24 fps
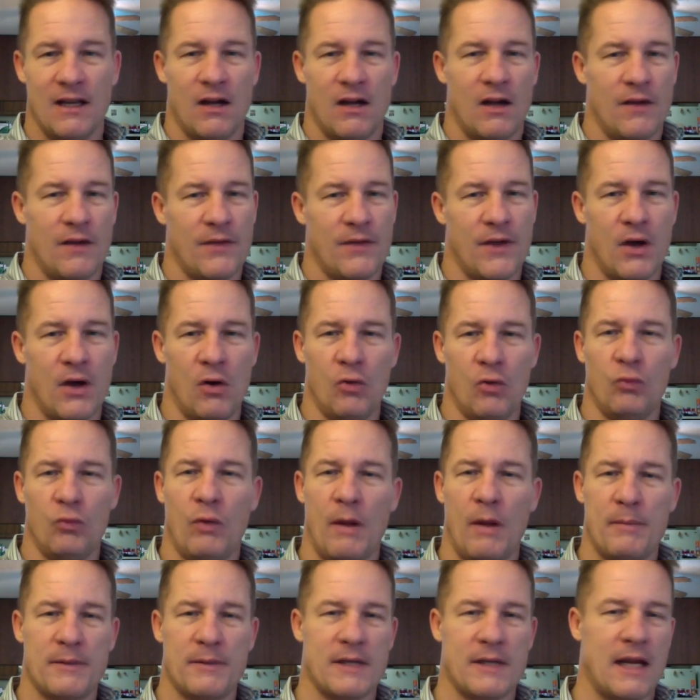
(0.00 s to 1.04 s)
The old
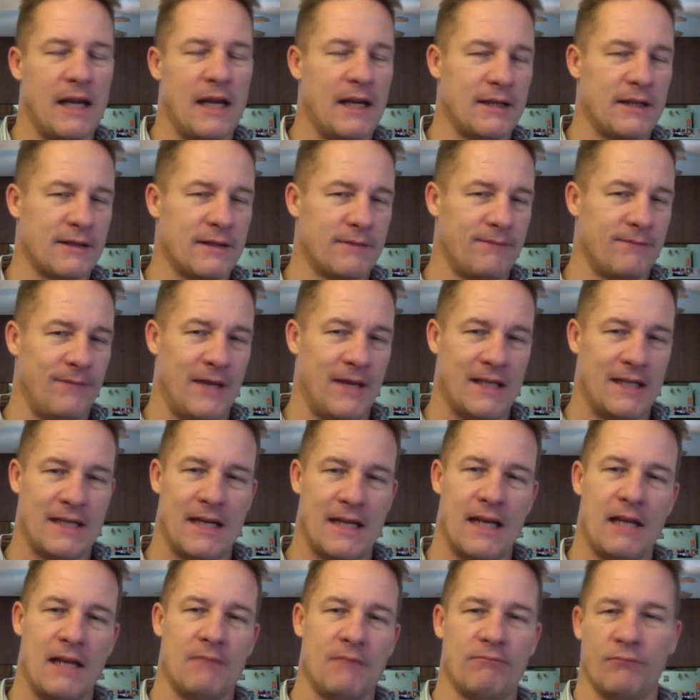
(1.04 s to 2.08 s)
website it's
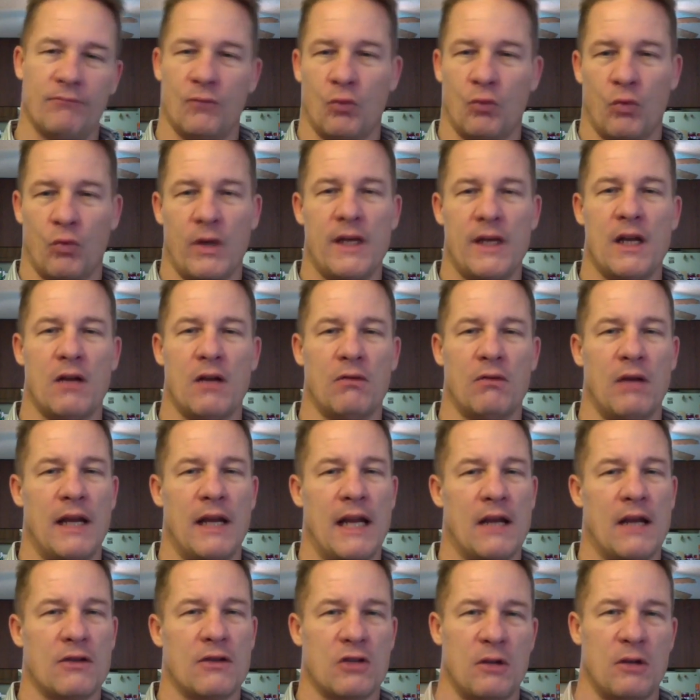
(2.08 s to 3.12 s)
getting redone right
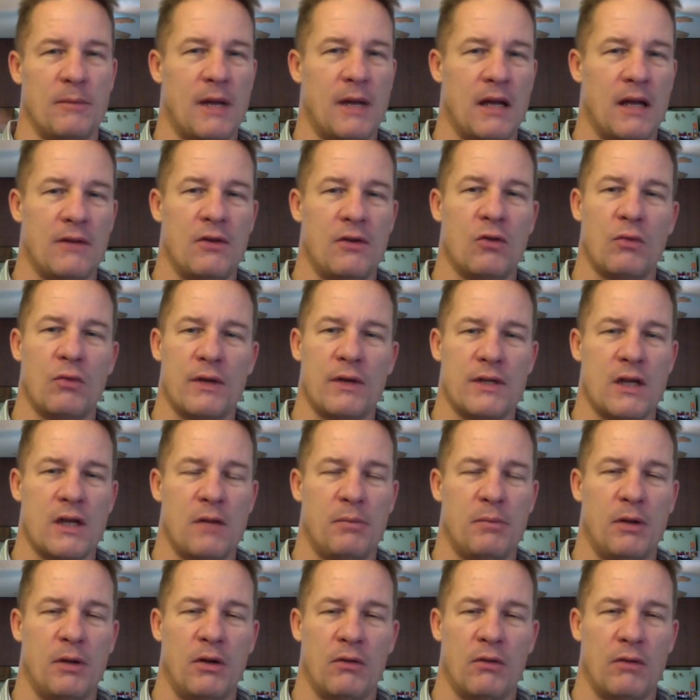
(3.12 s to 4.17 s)
now, so no reason to
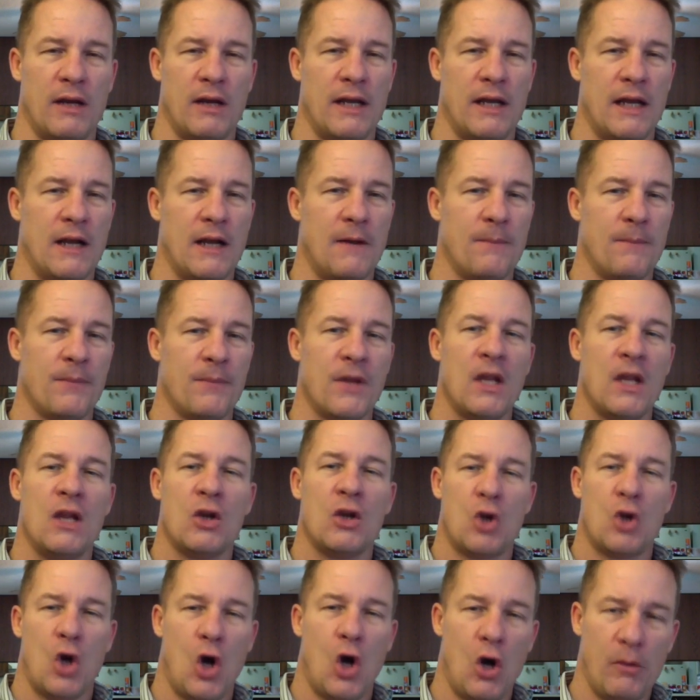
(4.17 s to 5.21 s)
upload it right now.
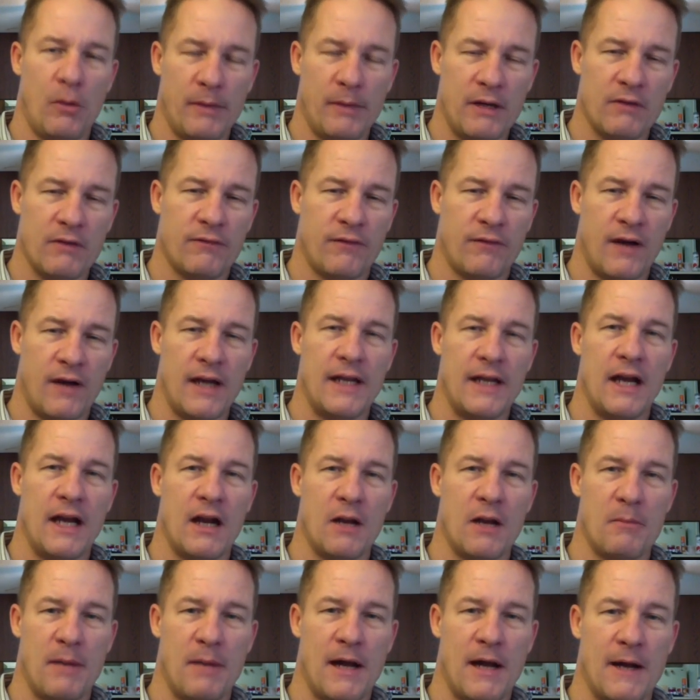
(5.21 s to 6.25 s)
Call me and find out
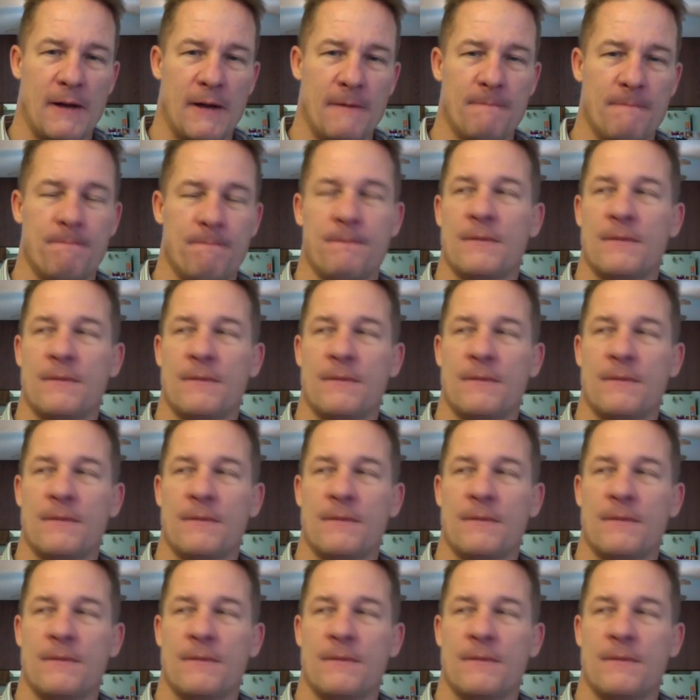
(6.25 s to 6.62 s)
about it.